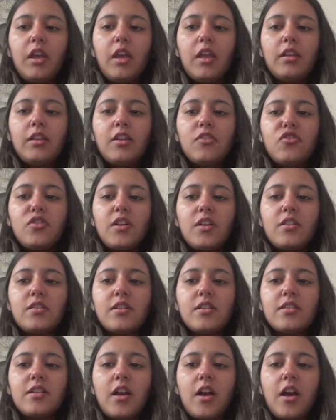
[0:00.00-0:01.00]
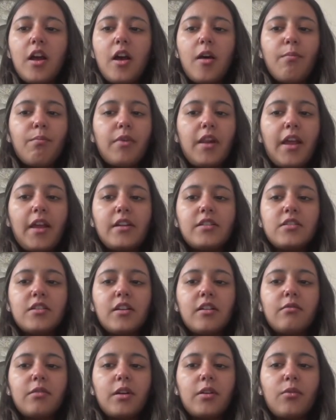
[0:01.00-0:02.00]
the change is applied
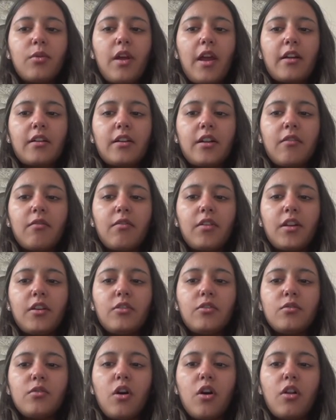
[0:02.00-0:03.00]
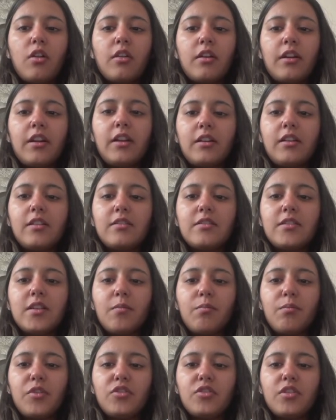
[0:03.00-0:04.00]
retroactively to all graded
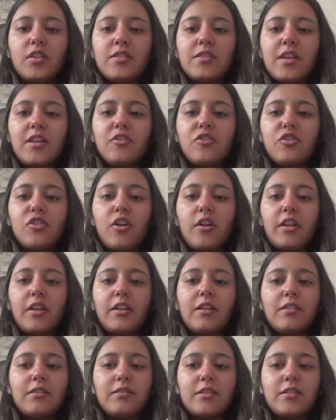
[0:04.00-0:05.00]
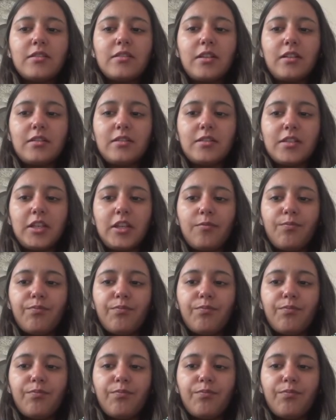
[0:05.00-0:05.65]
submissions, ensuring consistency.